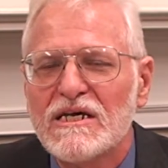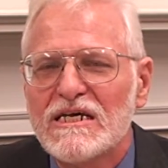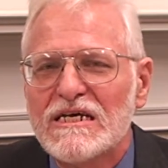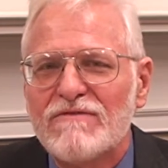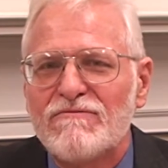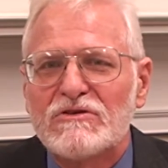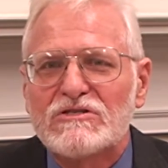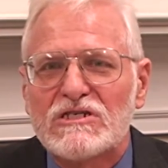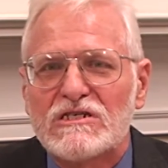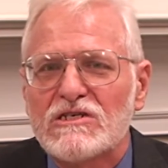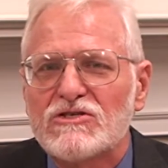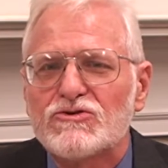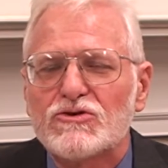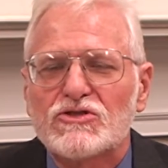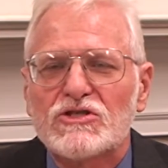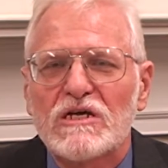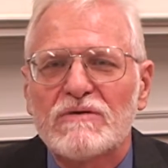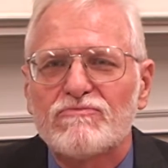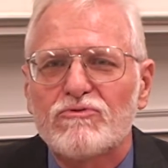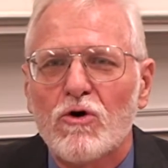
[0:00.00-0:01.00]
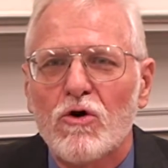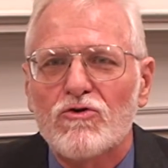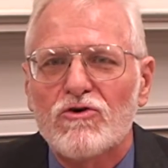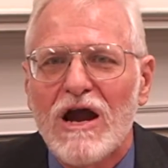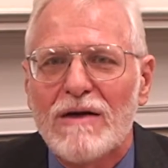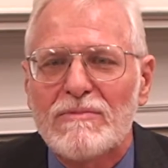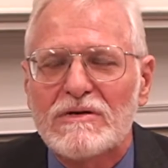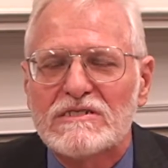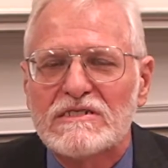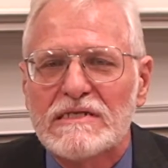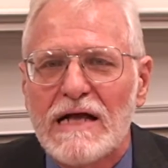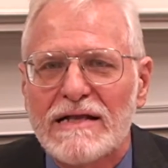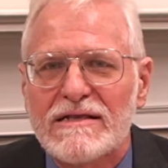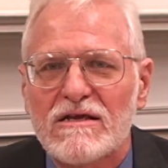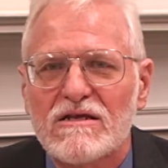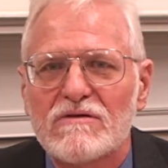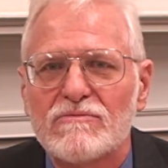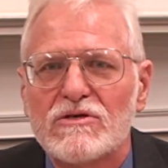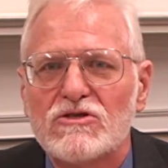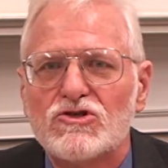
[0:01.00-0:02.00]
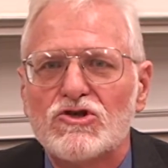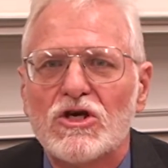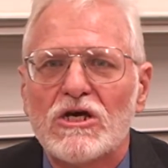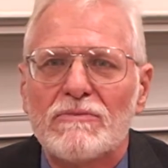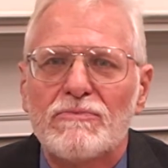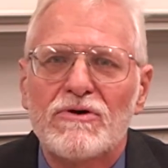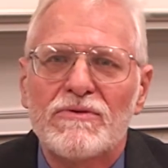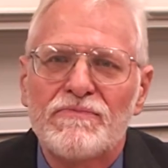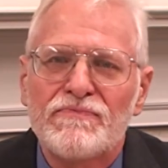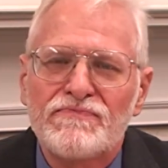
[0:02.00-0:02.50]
If it's an interesting program, it's not going to be cheap.